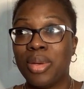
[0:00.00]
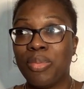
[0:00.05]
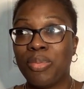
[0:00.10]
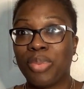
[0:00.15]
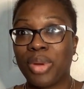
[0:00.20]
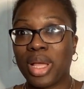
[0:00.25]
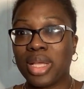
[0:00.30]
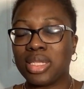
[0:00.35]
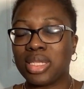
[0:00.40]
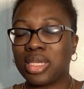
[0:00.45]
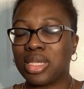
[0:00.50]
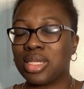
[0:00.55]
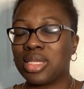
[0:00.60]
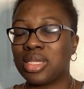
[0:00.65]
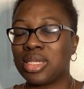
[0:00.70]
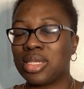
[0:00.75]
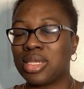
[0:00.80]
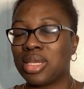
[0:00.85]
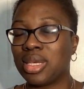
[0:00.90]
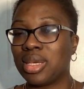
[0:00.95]

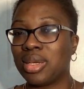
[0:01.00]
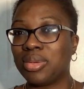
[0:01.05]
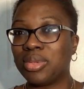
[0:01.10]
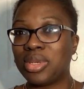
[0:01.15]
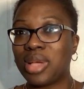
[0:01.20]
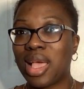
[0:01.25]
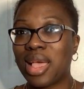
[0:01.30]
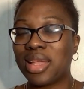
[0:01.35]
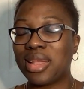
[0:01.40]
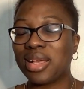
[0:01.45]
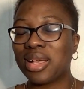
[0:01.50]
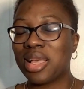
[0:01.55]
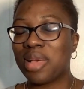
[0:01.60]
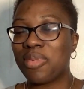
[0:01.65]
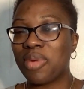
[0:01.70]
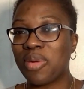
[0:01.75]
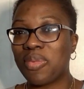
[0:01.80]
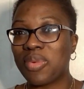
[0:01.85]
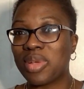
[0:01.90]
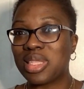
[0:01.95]
presents, trying to come
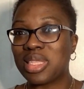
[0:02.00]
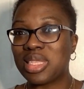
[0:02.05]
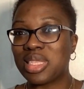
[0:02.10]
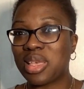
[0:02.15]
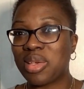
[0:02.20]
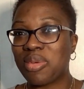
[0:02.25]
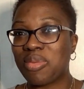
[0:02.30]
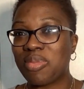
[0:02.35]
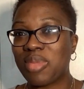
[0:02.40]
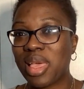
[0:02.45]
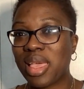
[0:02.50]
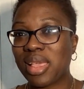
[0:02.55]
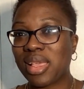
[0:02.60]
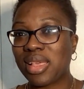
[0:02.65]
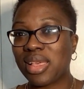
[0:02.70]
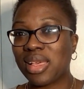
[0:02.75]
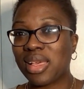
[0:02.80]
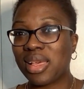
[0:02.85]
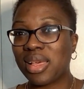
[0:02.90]
up with some like